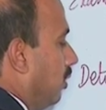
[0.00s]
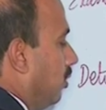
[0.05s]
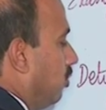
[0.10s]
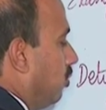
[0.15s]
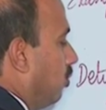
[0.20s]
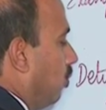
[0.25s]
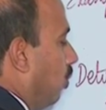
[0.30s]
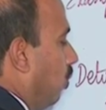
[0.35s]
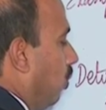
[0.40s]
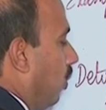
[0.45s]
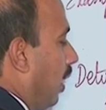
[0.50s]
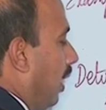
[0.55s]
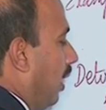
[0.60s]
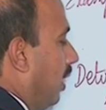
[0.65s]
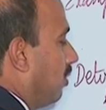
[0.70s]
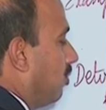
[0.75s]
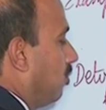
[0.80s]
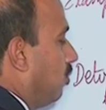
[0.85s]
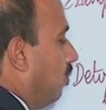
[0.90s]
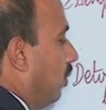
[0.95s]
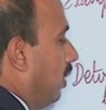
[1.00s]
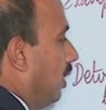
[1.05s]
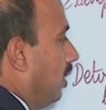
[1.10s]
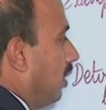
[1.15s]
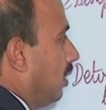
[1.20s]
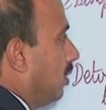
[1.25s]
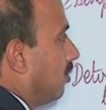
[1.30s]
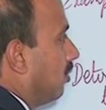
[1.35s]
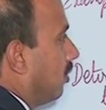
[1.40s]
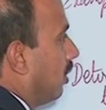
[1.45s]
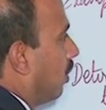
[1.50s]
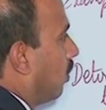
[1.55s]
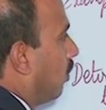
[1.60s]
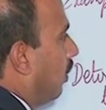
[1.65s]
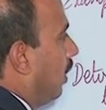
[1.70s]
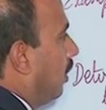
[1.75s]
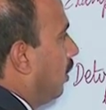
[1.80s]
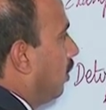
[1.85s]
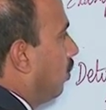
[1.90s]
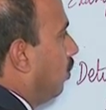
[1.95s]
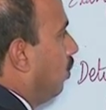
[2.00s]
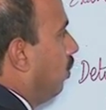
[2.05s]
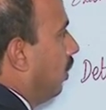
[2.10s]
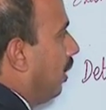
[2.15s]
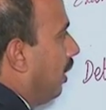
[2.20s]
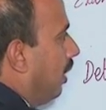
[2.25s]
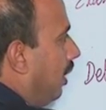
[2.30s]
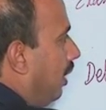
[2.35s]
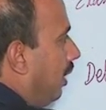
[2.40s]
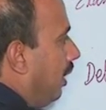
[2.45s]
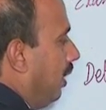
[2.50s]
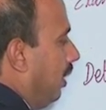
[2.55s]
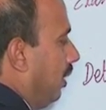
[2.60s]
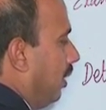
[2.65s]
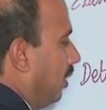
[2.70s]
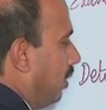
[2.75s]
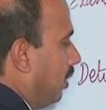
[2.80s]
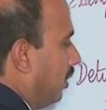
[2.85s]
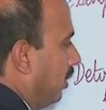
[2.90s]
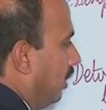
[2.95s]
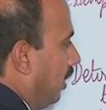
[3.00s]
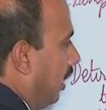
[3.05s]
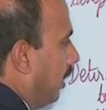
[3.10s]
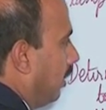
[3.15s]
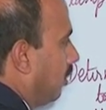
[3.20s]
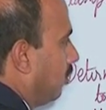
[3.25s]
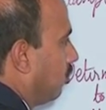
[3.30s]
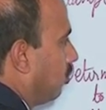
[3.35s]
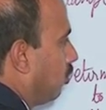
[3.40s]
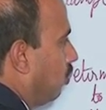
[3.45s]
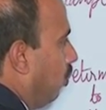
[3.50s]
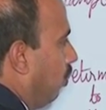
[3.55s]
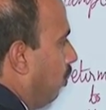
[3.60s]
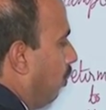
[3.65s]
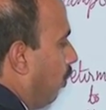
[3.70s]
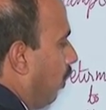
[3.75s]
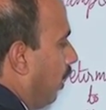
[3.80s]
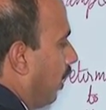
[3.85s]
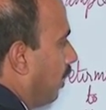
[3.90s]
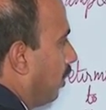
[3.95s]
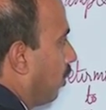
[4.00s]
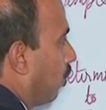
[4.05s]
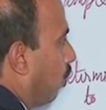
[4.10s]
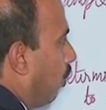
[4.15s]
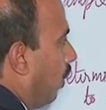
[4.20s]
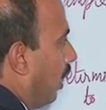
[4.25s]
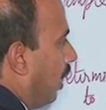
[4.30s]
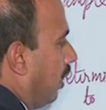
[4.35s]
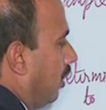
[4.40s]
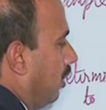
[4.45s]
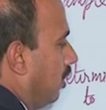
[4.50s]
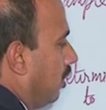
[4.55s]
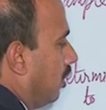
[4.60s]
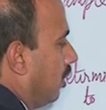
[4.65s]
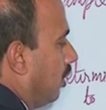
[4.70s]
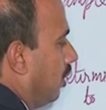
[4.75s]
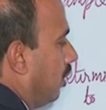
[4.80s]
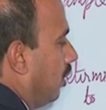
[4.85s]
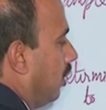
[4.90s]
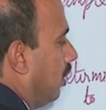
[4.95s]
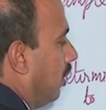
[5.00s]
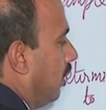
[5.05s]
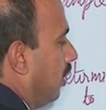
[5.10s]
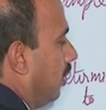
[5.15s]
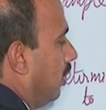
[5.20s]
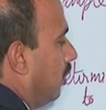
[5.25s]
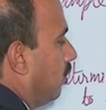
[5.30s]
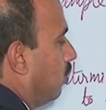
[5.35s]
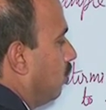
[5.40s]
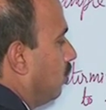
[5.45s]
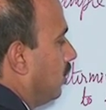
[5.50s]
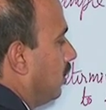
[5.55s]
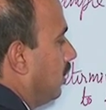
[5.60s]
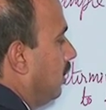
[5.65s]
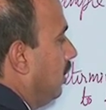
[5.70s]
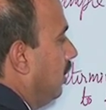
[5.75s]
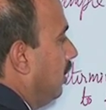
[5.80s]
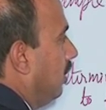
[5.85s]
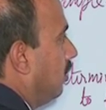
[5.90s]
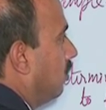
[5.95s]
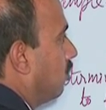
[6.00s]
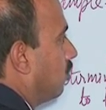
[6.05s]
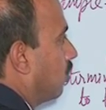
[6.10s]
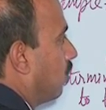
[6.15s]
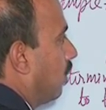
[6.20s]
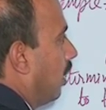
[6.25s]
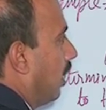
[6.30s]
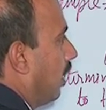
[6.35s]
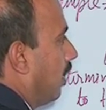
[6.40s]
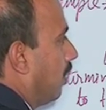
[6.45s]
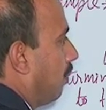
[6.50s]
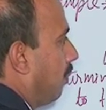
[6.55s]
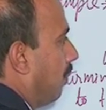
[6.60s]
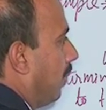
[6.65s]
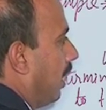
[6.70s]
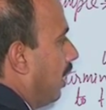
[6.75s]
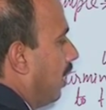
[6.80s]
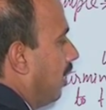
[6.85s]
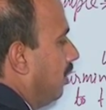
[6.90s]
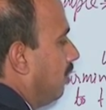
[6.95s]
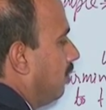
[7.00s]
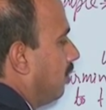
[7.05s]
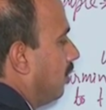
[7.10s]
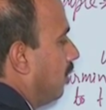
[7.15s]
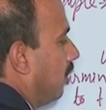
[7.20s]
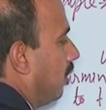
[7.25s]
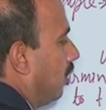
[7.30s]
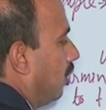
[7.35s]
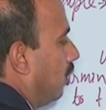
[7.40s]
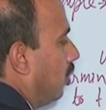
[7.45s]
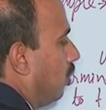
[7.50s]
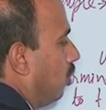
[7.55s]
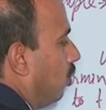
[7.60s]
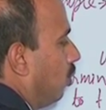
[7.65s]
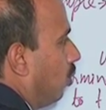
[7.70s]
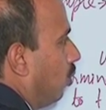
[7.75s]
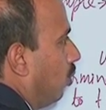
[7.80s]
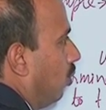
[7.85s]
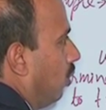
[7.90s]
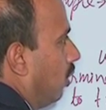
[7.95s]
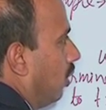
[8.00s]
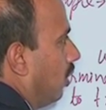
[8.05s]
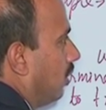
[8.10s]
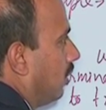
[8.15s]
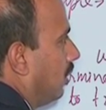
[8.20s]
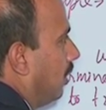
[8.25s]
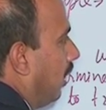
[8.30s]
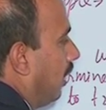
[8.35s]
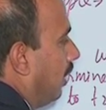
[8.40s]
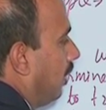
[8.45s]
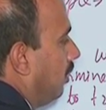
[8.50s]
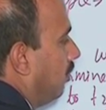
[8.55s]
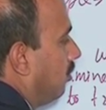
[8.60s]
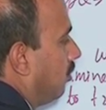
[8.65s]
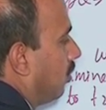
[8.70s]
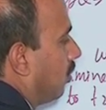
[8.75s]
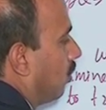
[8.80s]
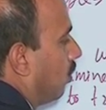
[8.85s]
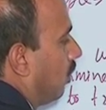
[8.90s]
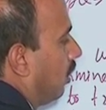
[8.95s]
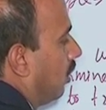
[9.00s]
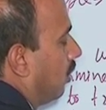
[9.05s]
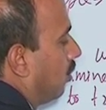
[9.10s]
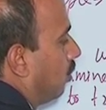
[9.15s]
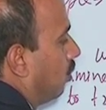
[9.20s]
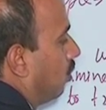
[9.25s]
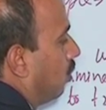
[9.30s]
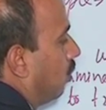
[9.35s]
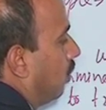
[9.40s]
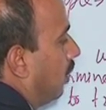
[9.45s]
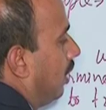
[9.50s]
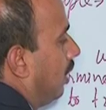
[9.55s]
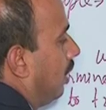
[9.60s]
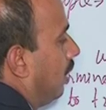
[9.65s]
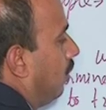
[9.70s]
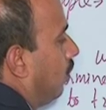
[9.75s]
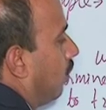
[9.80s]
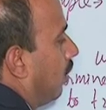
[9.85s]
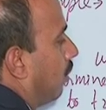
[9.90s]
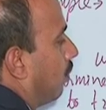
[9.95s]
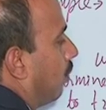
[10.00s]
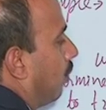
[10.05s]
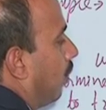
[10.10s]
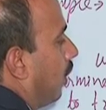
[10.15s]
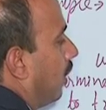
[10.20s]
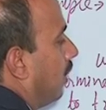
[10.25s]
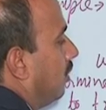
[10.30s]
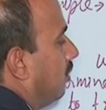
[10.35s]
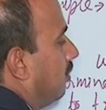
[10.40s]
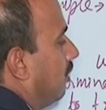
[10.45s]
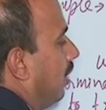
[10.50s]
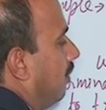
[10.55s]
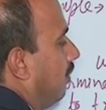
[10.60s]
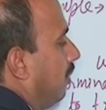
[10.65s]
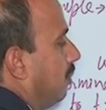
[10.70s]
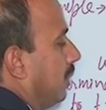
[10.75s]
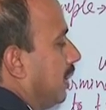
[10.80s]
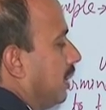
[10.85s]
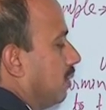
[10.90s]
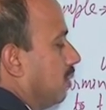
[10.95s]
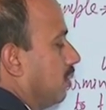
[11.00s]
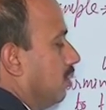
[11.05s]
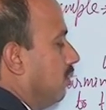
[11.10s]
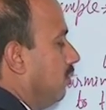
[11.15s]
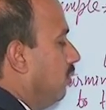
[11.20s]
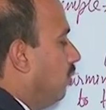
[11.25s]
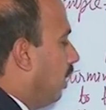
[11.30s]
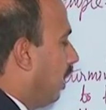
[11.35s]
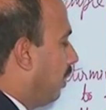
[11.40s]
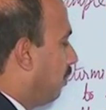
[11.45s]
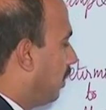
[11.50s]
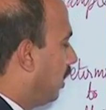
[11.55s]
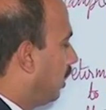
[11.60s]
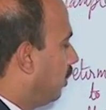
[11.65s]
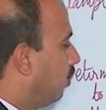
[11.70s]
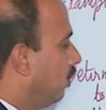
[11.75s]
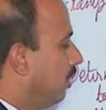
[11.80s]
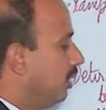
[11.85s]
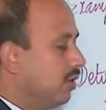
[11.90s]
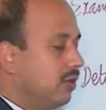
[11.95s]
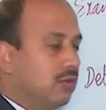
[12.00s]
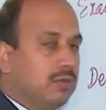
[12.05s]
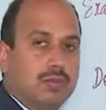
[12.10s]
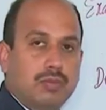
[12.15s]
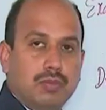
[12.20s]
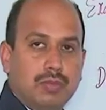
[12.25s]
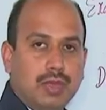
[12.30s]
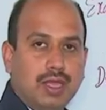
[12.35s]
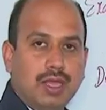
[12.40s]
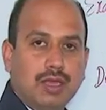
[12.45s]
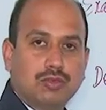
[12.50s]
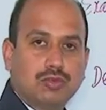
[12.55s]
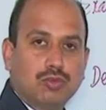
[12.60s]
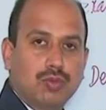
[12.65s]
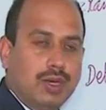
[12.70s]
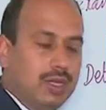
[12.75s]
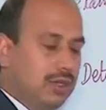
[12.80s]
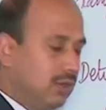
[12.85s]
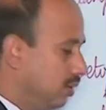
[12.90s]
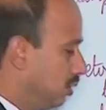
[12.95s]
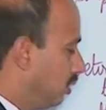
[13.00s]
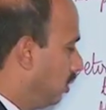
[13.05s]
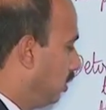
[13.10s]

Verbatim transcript: So, x1 is equal to A that is 2.1 into 3 square plus 2 that is equal to 21.7 meters. You have calculated x1.